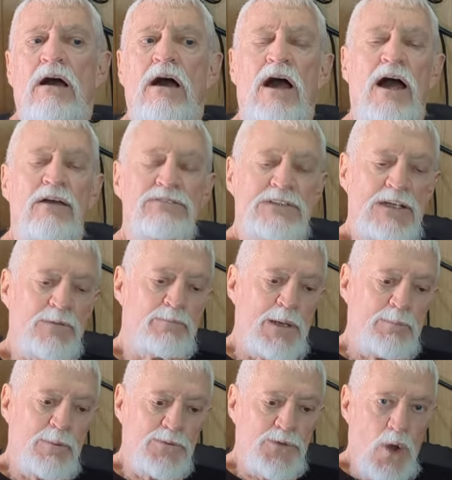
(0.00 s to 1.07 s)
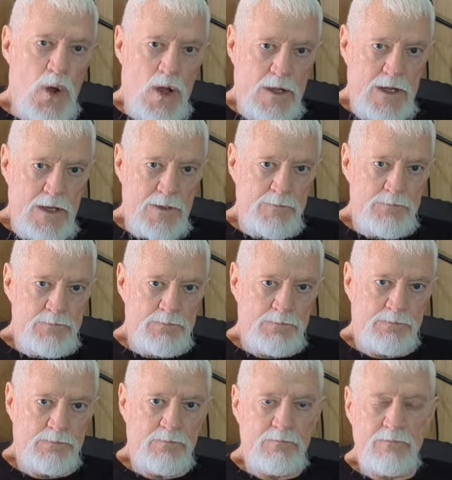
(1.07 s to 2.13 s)
I've seen people talking,
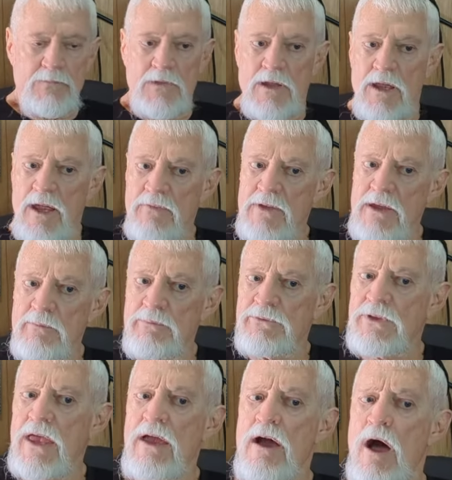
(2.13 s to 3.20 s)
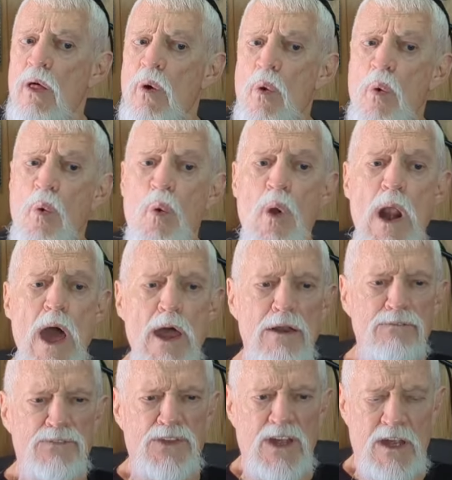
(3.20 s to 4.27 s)
and they say a whole lot
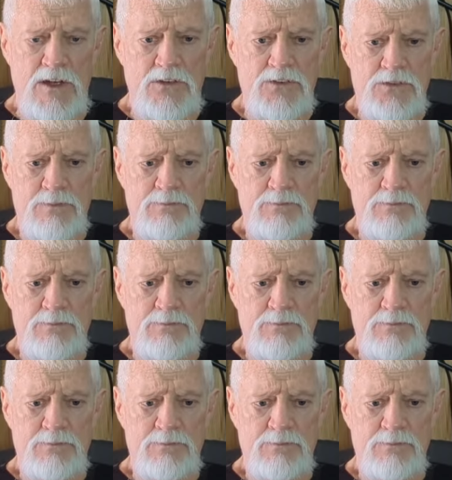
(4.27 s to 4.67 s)
of things.